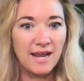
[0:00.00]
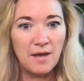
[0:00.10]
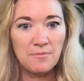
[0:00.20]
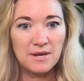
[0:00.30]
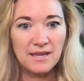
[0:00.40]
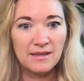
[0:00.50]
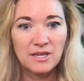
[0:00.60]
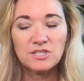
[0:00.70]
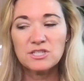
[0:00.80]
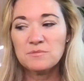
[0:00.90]
not happening.
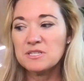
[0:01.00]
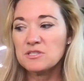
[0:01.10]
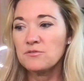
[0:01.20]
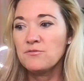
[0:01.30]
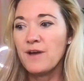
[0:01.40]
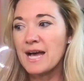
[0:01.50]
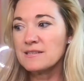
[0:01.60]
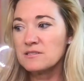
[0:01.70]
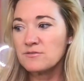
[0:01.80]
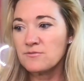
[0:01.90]
Just because you've
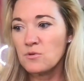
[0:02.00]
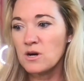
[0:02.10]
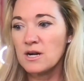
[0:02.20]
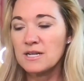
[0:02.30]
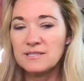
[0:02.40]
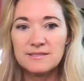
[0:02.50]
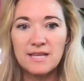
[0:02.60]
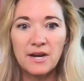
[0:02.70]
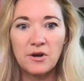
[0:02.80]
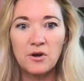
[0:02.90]
asked for a
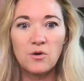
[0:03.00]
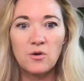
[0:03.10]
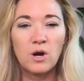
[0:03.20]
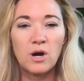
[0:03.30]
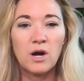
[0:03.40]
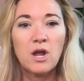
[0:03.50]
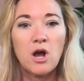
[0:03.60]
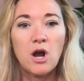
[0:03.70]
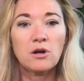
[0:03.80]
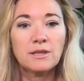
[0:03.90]
desire or
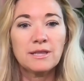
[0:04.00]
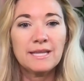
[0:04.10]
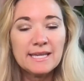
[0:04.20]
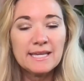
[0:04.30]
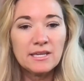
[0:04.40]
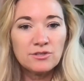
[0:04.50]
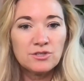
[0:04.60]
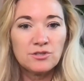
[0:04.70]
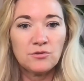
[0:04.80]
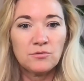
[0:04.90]
are leaning
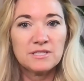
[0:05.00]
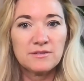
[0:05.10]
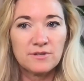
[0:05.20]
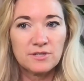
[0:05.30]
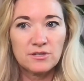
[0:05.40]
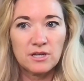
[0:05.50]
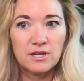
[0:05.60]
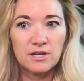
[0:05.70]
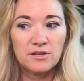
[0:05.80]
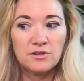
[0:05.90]
into
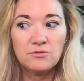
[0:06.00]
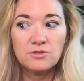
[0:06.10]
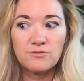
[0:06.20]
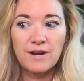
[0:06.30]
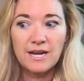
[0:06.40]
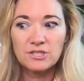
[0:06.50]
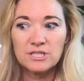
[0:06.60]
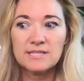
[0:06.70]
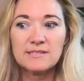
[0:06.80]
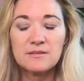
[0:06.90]
a new
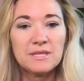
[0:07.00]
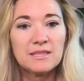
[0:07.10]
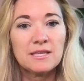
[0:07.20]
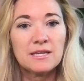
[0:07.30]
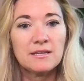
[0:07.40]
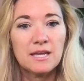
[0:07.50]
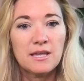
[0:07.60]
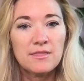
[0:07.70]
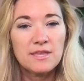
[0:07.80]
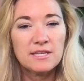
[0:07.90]
direction doesn't mean that
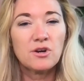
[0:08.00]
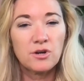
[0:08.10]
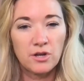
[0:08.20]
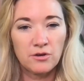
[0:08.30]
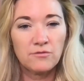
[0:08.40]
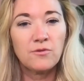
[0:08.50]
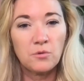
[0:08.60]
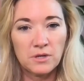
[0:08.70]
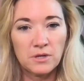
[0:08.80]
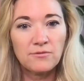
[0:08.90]
things aren't
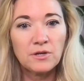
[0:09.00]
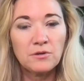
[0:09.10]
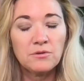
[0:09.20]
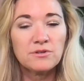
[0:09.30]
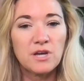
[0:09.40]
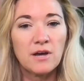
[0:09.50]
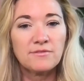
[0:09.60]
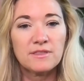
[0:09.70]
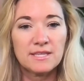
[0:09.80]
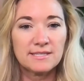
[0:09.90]
unfolding for you. There's
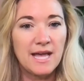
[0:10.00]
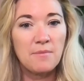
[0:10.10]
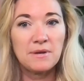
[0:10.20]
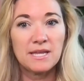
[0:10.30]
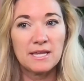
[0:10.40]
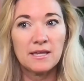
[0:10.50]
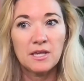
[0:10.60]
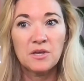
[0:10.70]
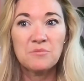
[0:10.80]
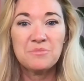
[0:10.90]
often things happening
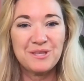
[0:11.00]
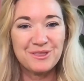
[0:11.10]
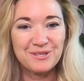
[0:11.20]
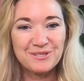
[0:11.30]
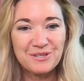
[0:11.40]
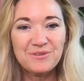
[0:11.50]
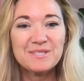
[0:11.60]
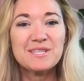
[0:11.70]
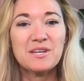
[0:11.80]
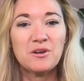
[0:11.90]
beneath the
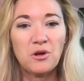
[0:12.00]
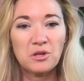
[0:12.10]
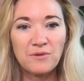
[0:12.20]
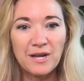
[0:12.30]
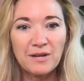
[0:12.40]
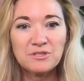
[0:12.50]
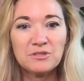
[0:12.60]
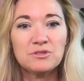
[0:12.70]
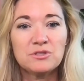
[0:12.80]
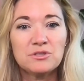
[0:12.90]
surface and all
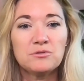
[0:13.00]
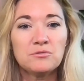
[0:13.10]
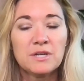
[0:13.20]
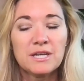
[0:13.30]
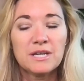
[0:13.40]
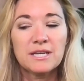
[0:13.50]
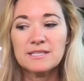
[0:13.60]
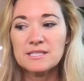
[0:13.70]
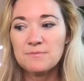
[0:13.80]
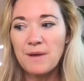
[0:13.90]
around you to
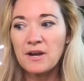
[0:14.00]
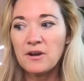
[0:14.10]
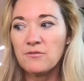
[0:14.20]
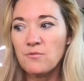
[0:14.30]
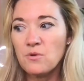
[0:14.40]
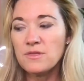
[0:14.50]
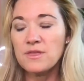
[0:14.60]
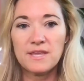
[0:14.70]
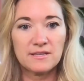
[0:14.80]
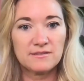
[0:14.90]
conspire for
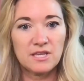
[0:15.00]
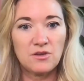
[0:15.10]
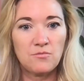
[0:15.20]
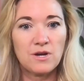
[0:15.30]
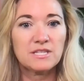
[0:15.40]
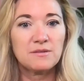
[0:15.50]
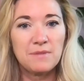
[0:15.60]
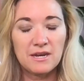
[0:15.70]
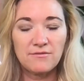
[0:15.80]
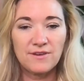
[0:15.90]
the things that you want
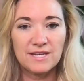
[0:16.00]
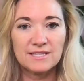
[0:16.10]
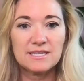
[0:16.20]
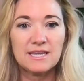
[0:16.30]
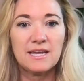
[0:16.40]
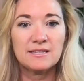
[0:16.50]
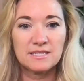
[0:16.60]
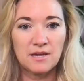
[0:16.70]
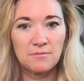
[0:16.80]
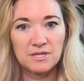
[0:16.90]
to manifest and
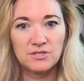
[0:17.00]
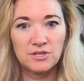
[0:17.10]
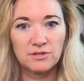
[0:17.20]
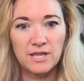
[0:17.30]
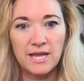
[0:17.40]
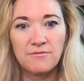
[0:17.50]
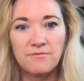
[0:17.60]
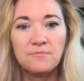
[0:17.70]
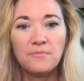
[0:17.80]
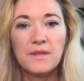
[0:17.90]
to come into your life.
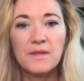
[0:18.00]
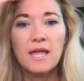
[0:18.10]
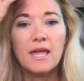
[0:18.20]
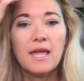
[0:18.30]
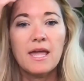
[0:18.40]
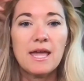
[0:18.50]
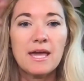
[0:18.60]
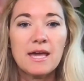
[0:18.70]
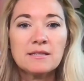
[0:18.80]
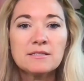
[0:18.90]

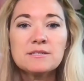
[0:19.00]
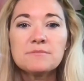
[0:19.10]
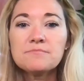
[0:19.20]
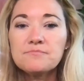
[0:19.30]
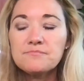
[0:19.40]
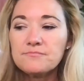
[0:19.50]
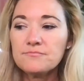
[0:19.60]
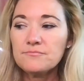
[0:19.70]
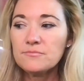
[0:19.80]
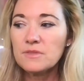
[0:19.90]
And
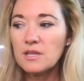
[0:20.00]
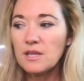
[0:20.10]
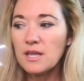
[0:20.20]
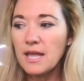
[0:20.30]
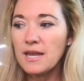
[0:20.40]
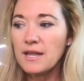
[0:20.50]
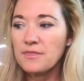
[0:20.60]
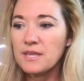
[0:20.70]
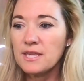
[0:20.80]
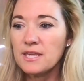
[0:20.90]
I
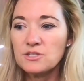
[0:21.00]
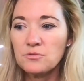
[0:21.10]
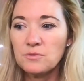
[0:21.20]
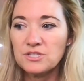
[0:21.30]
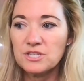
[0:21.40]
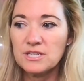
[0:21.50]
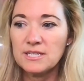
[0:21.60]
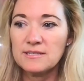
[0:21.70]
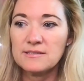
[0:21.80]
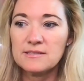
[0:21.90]
think intuition
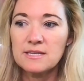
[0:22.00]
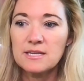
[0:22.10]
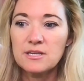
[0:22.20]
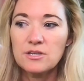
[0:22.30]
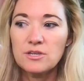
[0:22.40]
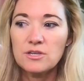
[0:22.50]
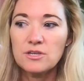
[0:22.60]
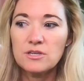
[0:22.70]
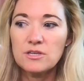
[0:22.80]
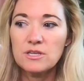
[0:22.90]
is
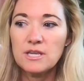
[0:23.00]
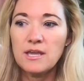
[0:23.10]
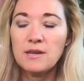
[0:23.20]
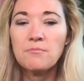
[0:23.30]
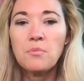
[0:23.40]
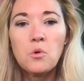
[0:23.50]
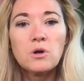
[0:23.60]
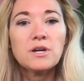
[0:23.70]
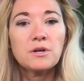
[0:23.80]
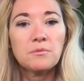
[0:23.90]
an
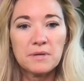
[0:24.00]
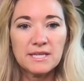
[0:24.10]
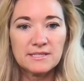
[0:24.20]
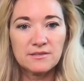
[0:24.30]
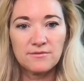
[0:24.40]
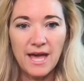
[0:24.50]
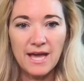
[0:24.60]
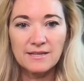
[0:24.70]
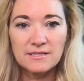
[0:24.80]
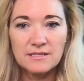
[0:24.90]
important piece of
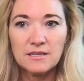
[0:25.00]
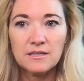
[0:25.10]
that.